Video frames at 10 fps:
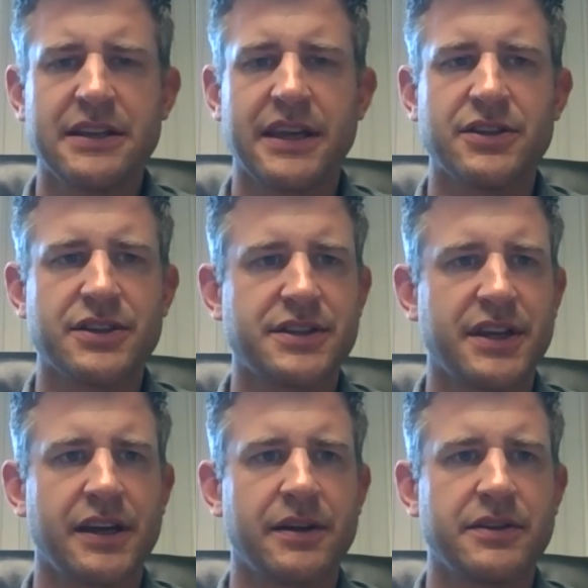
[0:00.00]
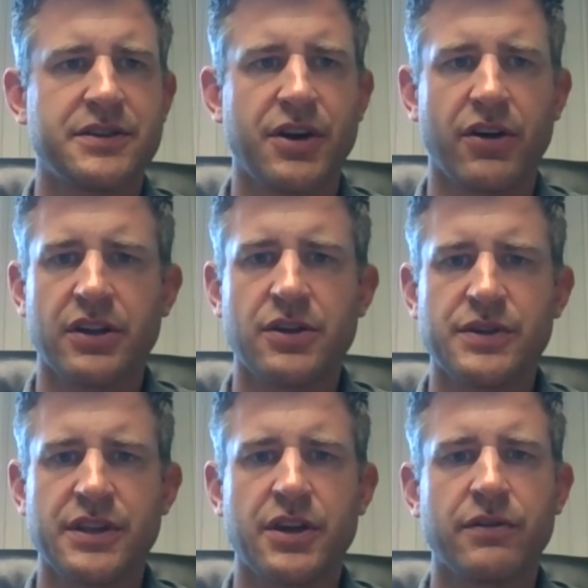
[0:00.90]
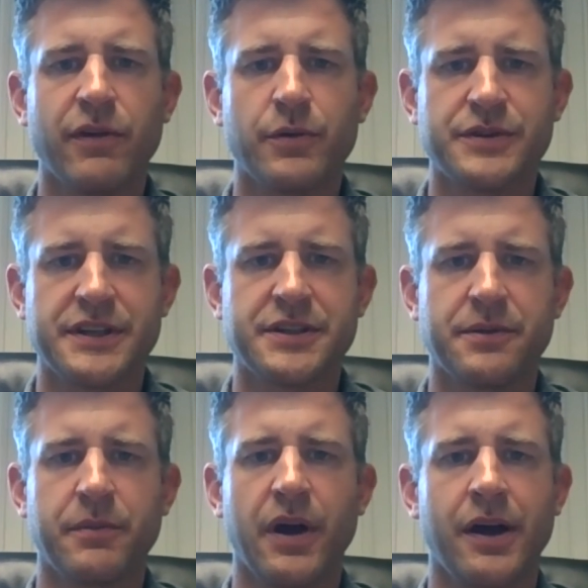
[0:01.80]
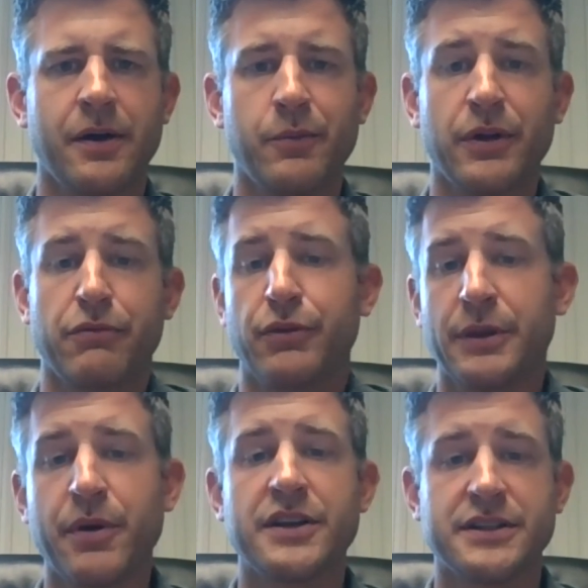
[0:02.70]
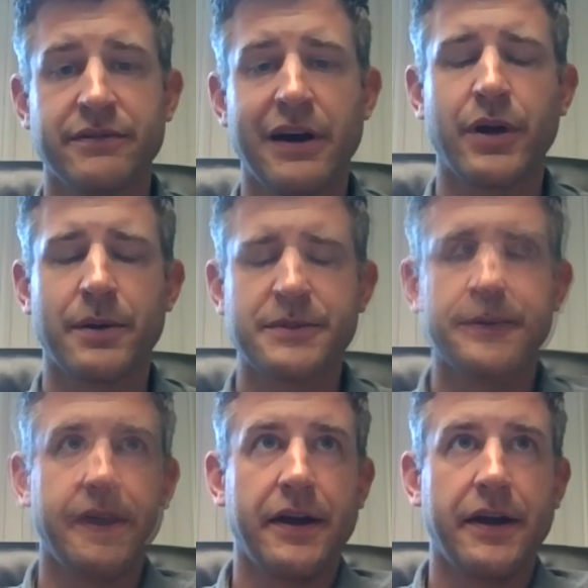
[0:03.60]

They just started using the new phone system with really positive outcomes.